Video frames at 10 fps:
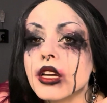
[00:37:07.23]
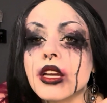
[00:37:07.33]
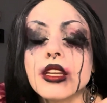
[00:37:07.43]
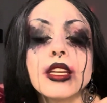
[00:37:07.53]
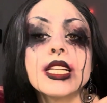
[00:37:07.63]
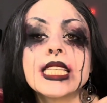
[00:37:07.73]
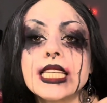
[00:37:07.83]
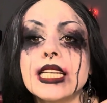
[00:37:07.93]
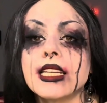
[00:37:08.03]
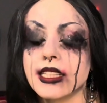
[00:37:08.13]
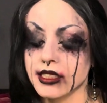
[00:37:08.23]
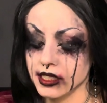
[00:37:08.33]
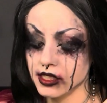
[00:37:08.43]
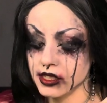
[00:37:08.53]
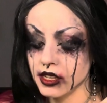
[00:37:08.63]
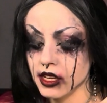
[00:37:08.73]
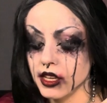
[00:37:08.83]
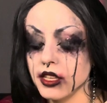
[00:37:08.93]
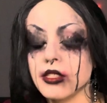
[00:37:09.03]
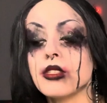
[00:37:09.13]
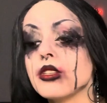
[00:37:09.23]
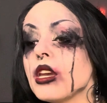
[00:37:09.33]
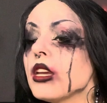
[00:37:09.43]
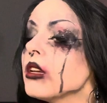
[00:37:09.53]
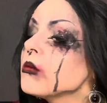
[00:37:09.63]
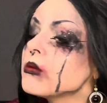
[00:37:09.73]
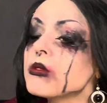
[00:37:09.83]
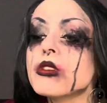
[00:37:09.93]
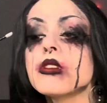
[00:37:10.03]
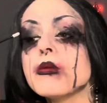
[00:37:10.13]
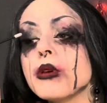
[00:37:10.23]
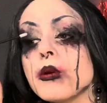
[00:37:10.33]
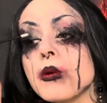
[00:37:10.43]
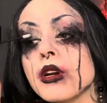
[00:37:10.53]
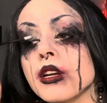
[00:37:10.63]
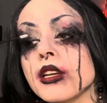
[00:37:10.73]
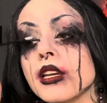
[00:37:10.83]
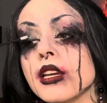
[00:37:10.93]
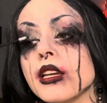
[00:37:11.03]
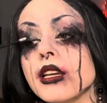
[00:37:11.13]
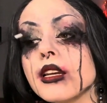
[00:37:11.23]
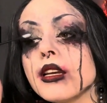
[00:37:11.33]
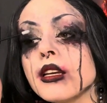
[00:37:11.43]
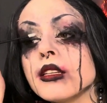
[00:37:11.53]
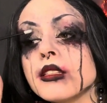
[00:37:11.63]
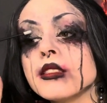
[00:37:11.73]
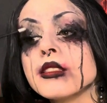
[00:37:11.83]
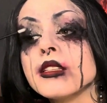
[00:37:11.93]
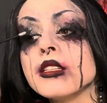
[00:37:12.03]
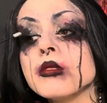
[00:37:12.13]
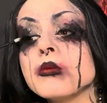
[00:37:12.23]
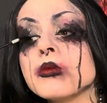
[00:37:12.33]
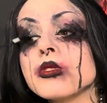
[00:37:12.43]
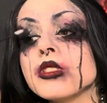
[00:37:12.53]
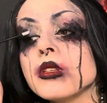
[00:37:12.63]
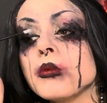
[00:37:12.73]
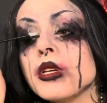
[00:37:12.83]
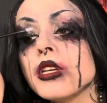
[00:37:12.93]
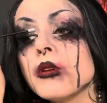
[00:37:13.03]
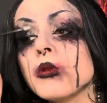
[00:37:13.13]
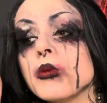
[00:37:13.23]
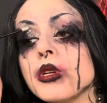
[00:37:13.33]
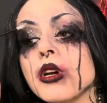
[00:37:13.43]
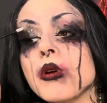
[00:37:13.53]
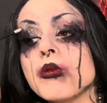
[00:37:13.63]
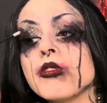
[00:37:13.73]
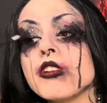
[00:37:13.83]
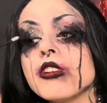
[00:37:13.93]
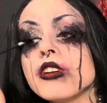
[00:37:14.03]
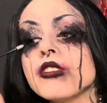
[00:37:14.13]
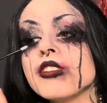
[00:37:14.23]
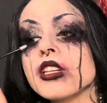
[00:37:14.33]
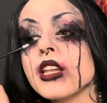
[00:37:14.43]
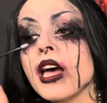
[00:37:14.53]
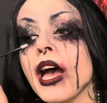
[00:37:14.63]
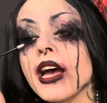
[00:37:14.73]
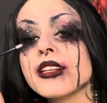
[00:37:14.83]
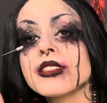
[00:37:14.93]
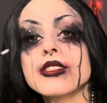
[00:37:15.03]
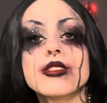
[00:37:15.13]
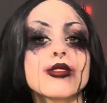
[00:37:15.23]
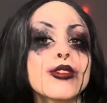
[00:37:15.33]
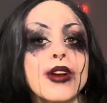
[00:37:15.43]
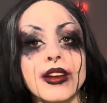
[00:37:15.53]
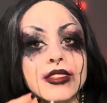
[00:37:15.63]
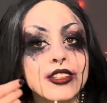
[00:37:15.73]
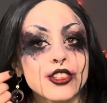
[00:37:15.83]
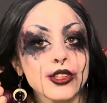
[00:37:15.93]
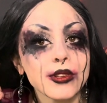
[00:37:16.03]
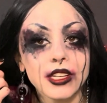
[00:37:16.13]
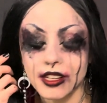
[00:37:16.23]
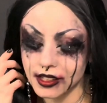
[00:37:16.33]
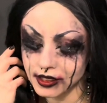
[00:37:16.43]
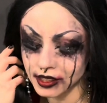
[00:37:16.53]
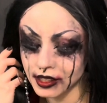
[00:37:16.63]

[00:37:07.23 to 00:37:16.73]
You can see it at least. It seems to be working. Seems to be. We'll be hopeful if it lasts throughout the shoot here.